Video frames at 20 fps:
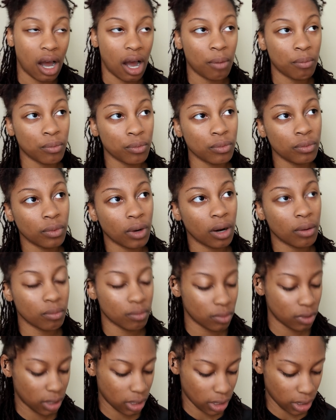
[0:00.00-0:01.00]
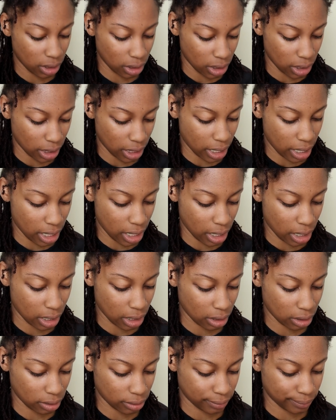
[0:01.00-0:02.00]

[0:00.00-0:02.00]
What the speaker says: I'm really looking,